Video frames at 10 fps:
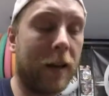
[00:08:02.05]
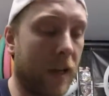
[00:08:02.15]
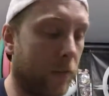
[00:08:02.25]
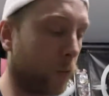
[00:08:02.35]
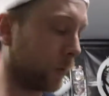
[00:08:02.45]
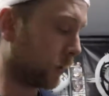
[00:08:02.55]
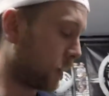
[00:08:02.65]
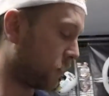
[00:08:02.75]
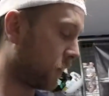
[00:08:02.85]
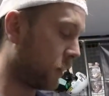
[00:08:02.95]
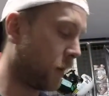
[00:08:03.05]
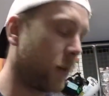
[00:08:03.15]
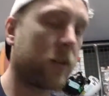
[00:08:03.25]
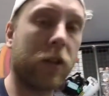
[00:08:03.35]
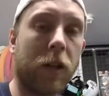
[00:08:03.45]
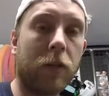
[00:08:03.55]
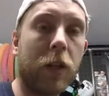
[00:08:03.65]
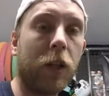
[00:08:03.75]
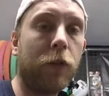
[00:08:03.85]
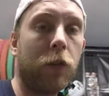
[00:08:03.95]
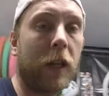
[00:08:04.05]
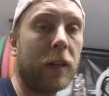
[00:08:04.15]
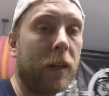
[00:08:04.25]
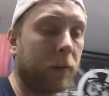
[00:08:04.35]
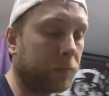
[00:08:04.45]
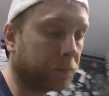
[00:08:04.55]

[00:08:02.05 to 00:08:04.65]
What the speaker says: and level and stuff, so I'm going to run you through that now.